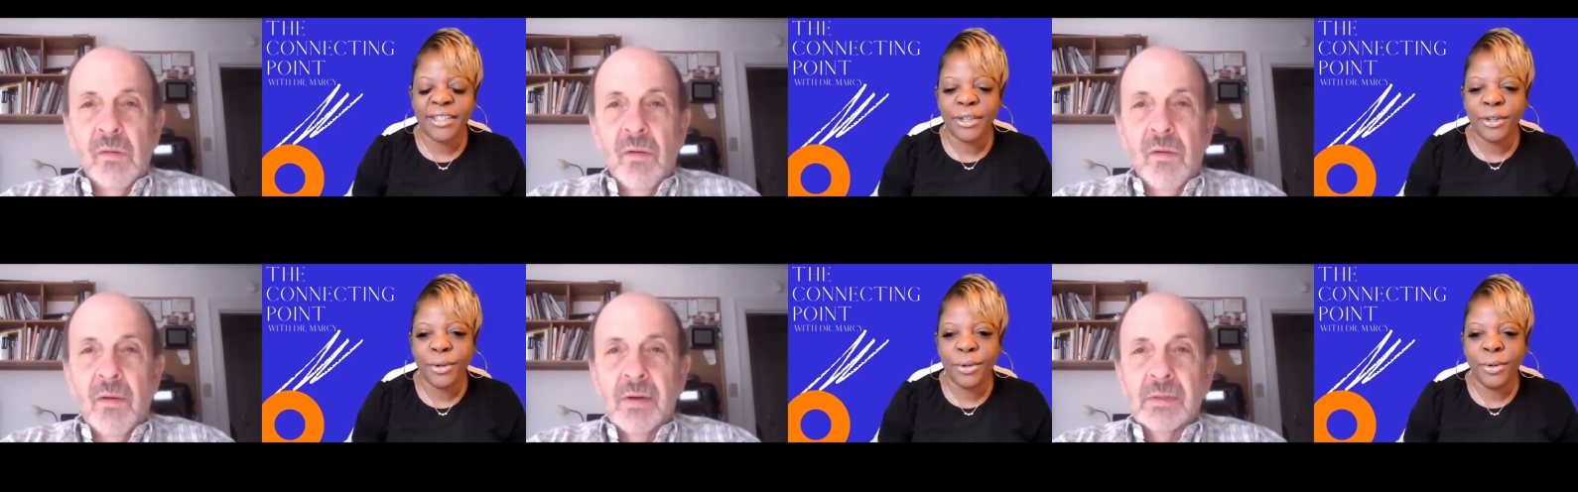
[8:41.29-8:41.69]

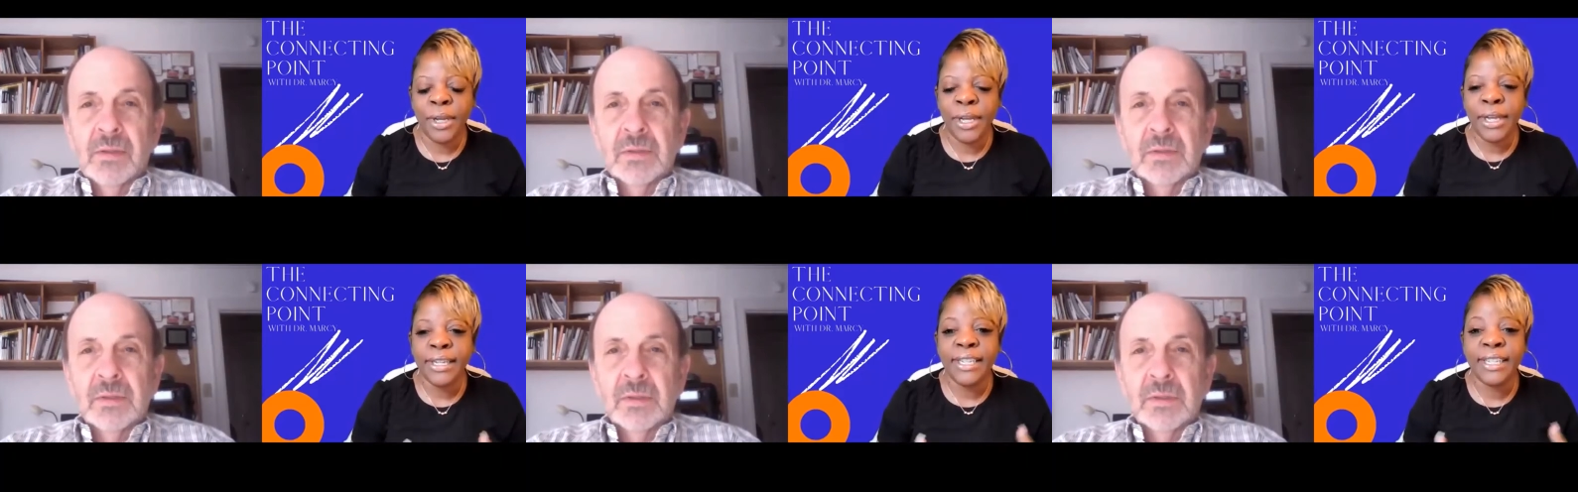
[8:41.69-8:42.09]

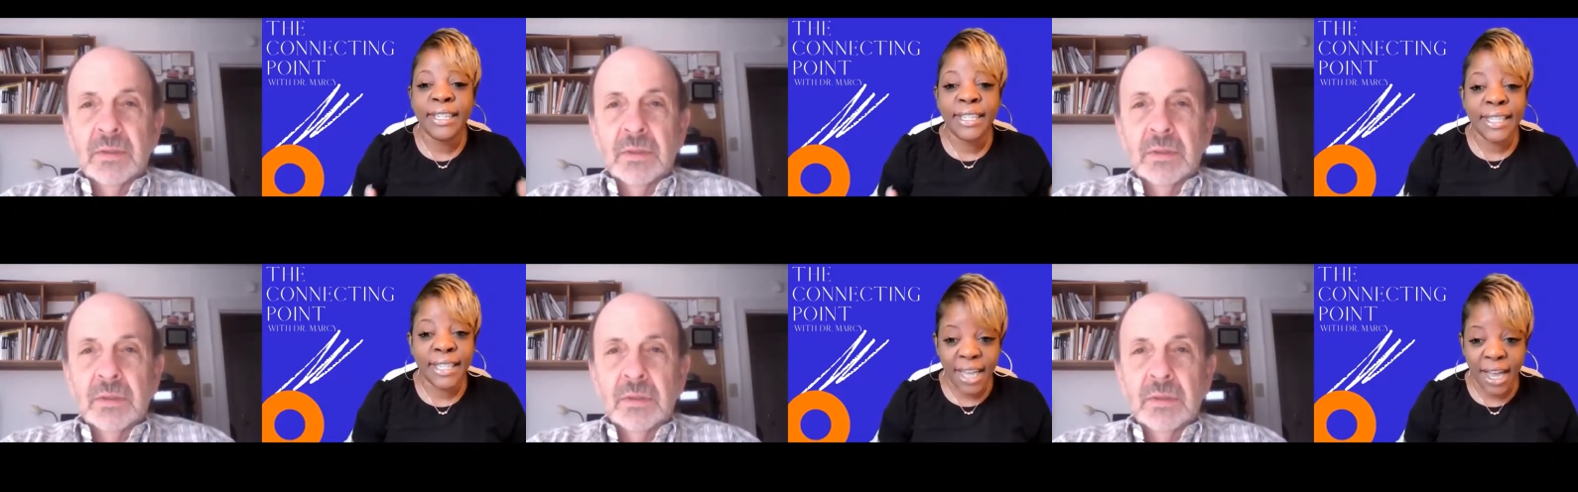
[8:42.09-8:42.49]
Speaker 1: to
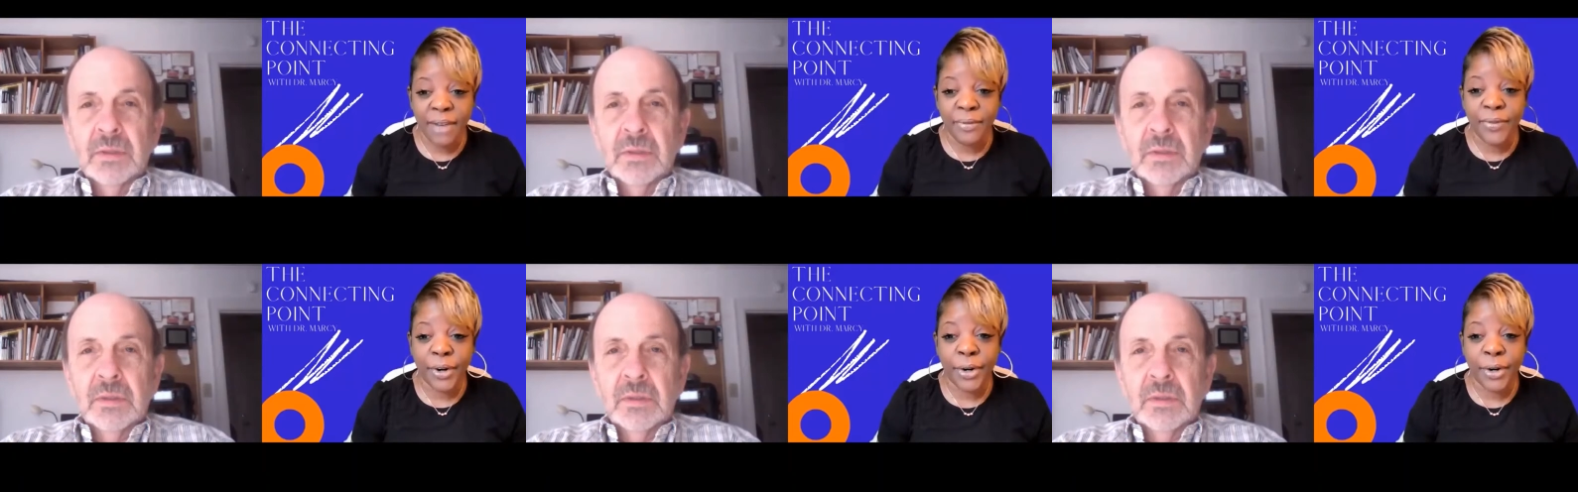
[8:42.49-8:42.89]

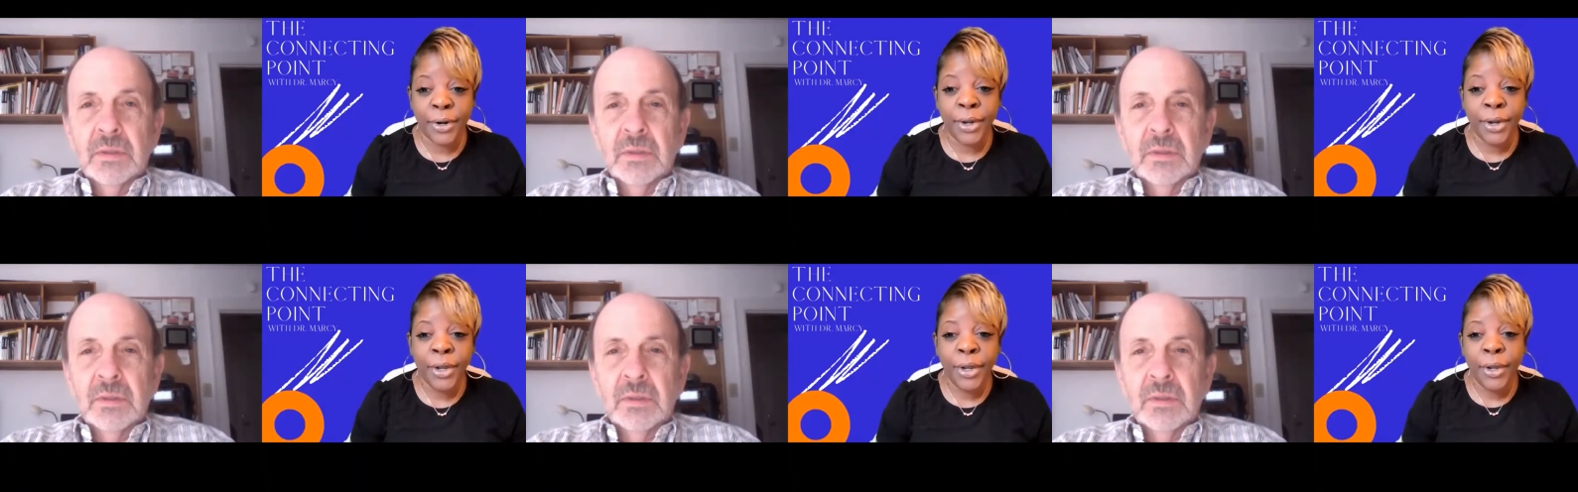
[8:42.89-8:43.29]

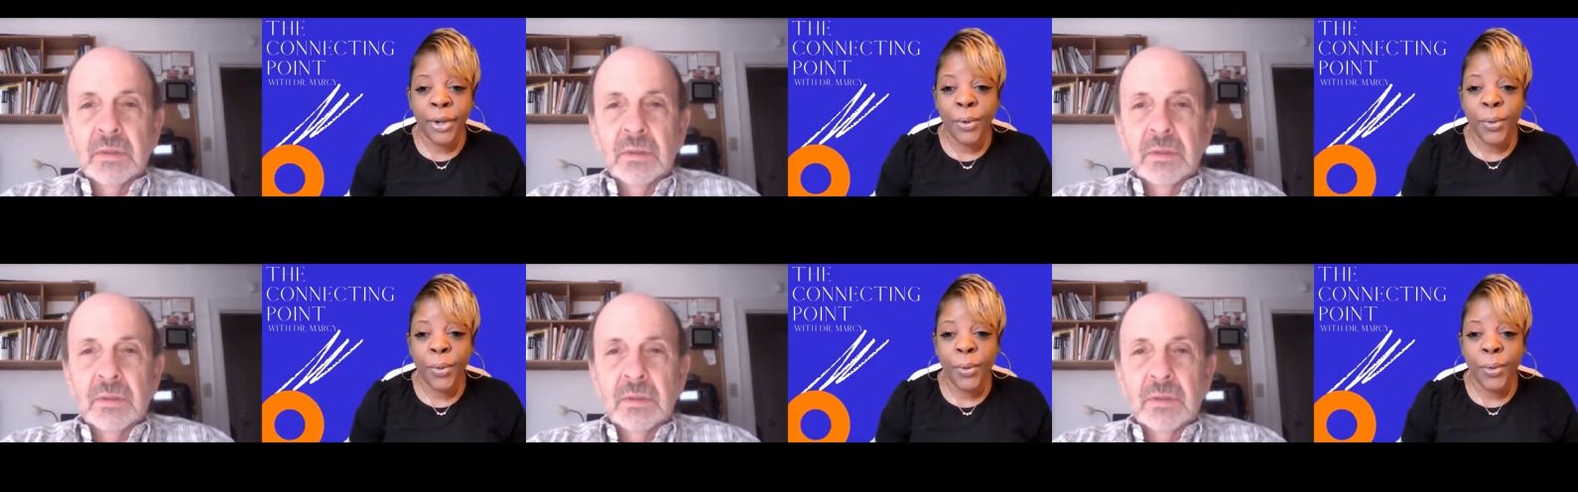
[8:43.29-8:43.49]
discover